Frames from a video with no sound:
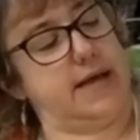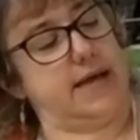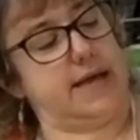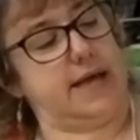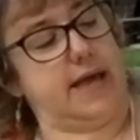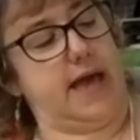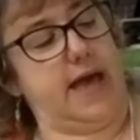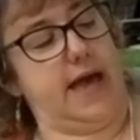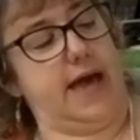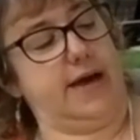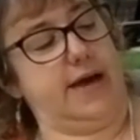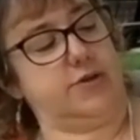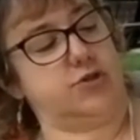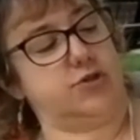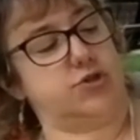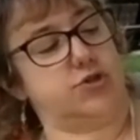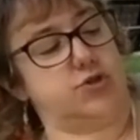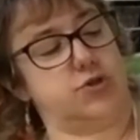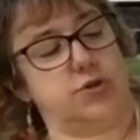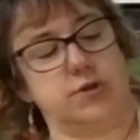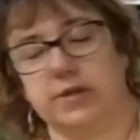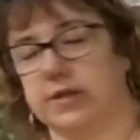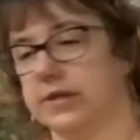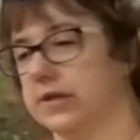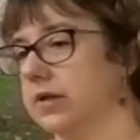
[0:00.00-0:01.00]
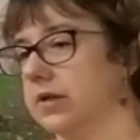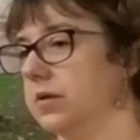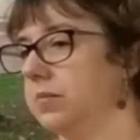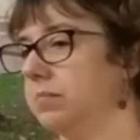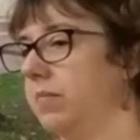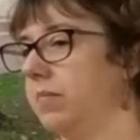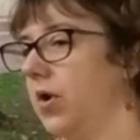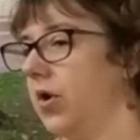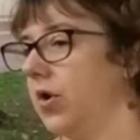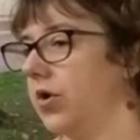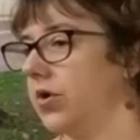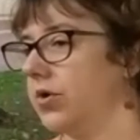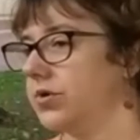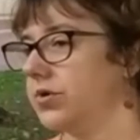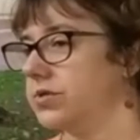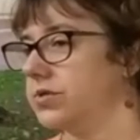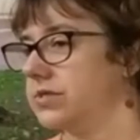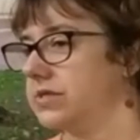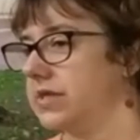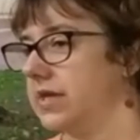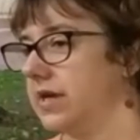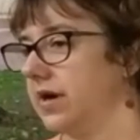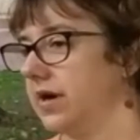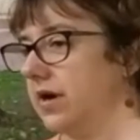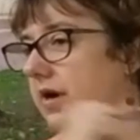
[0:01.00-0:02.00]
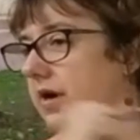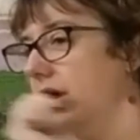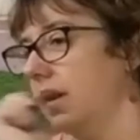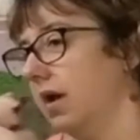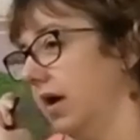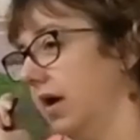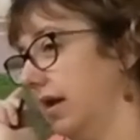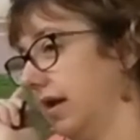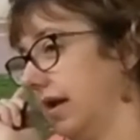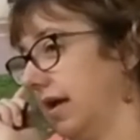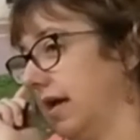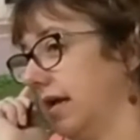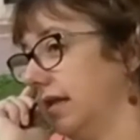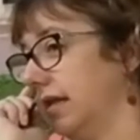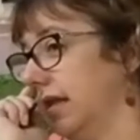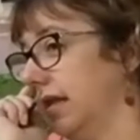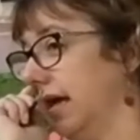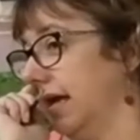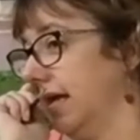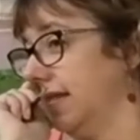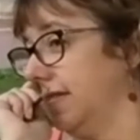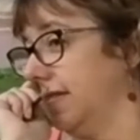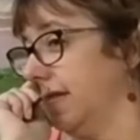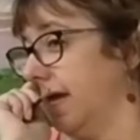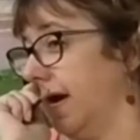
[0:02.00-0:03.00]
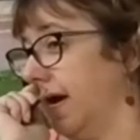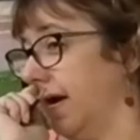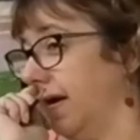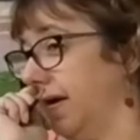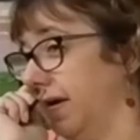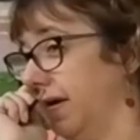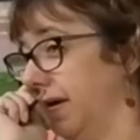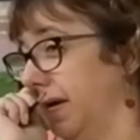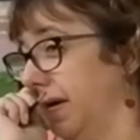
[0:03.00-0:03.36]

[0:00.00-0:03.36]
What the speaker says: like extra little marks there, and I kind of like that.